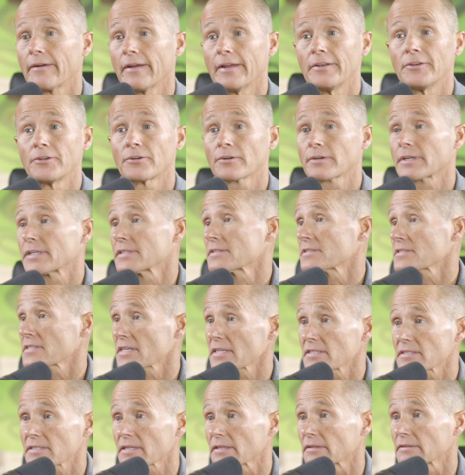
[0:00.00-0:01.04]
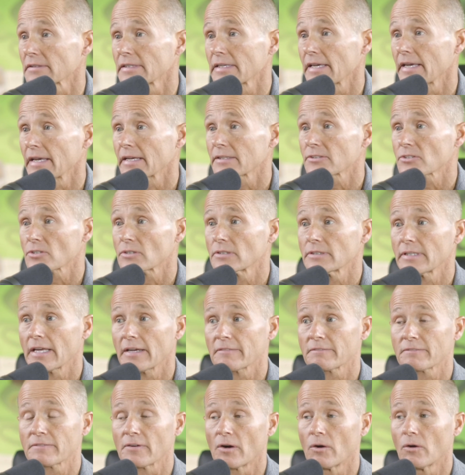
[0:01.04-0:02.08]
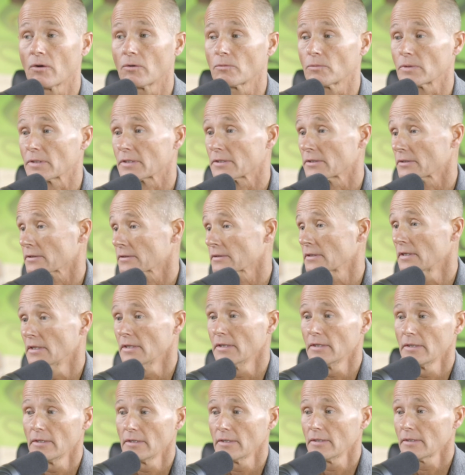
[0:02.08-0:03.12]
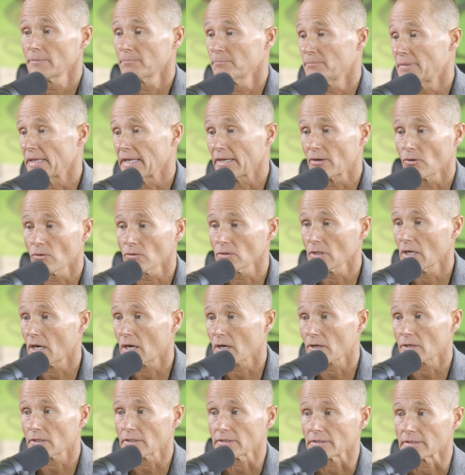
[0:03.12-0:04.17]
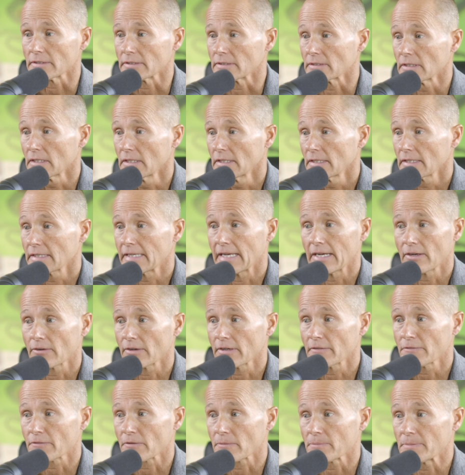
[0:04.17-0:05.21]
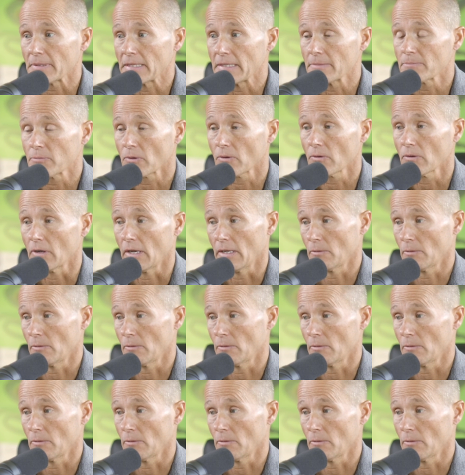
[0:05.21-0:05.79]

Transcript: And you're consistently answering that phone with your big old heart and caring for people.